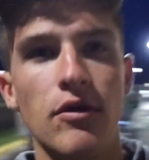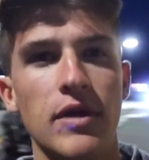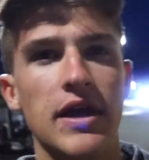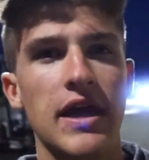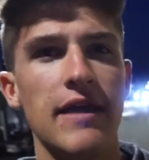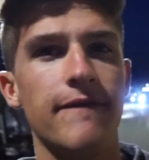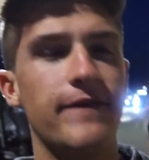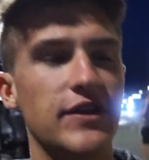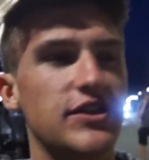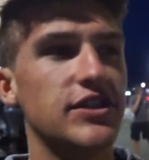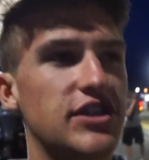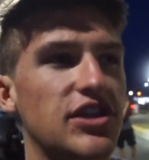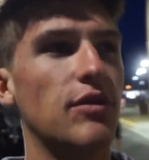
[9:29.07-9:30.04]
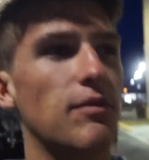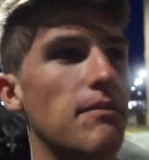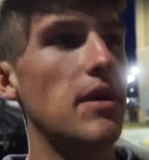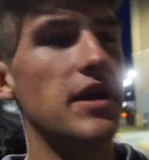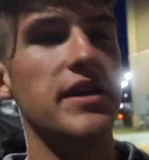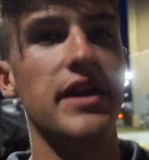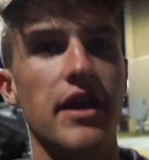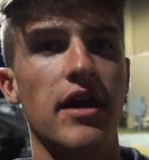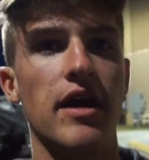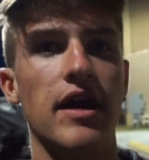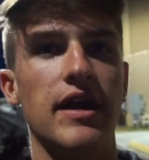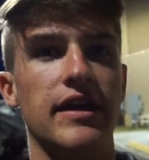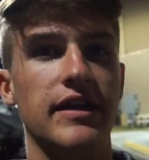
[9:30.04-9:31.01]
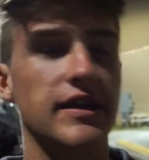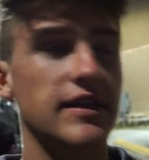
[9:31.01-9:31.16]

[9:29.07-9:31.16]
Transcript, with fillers: We can't fish until Monday, all right, and